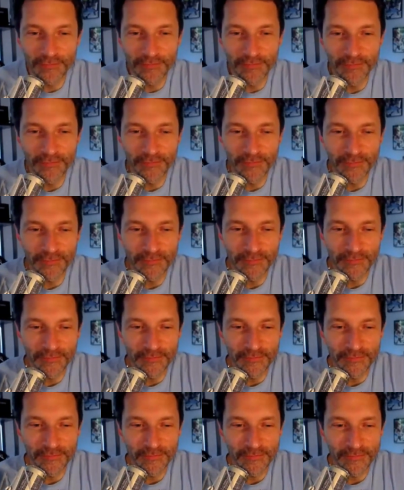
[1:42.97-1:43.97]

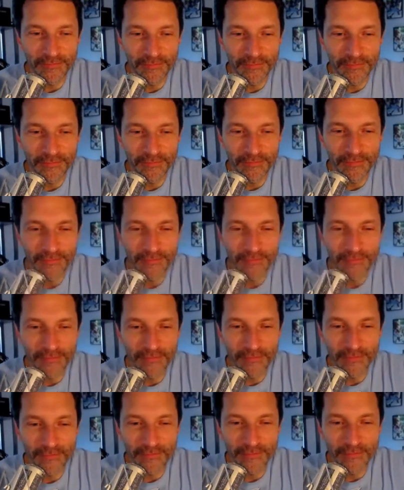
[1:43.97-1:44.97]

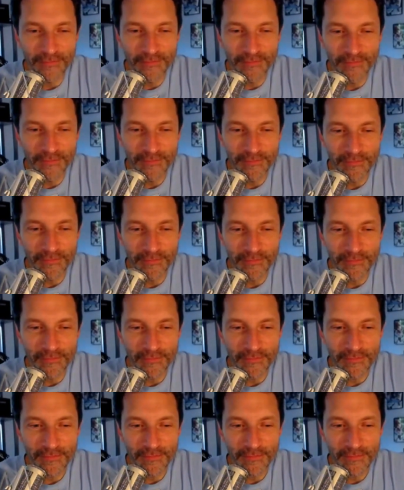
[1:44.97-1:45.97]

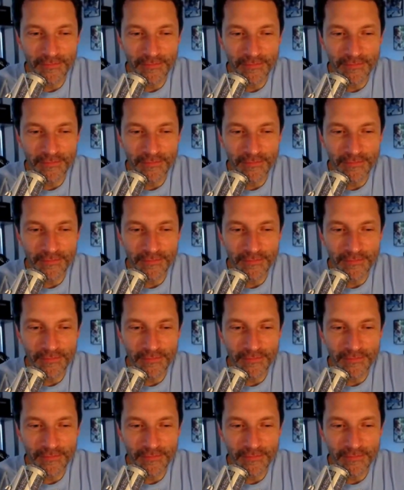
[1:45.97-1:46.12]
This person isn't speaking.